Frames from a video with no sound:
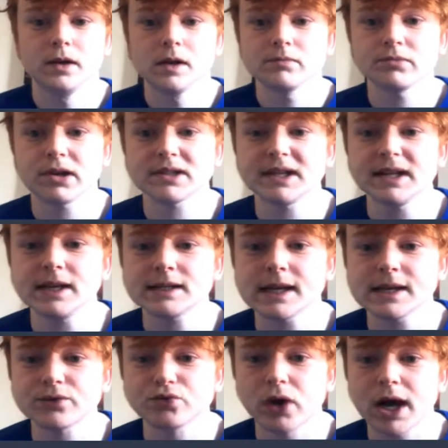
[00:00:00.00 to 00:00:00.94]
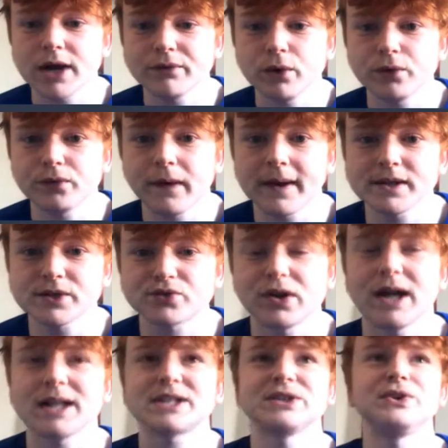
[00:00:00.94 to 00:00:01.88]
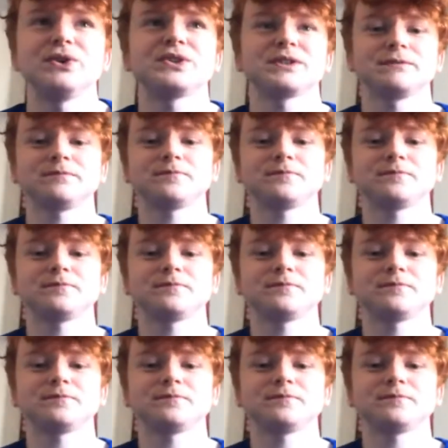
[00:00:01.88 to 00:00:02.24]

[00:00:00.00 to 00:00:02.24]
Fatigue says rival fans rattled.